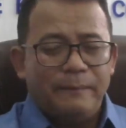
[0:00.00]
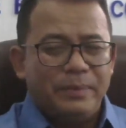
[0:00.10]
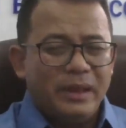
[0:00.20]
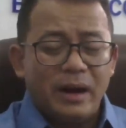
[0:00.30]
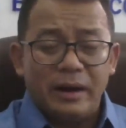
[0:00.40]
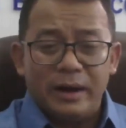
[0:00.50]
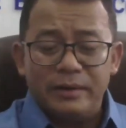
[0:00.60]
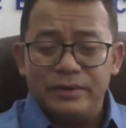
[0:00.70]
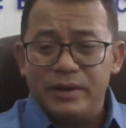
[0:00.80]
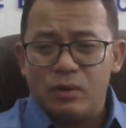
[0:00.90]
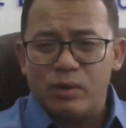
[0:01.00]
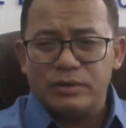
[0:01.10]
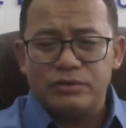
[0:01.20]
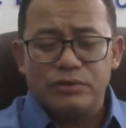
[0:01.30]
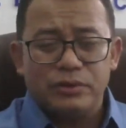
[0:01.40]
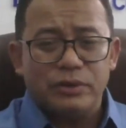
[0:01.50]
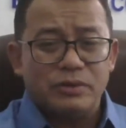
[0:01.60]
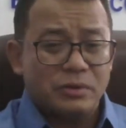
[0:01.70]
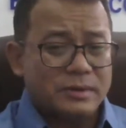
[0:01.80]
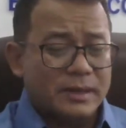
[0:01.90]
near and dear ones through your
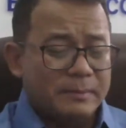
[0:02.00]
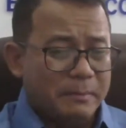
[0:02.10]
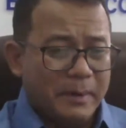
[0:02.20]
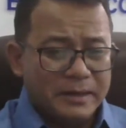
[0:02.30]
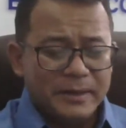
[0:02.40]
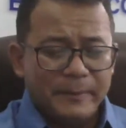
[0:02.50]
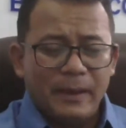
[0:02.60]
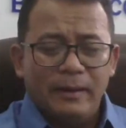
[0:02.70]
social media.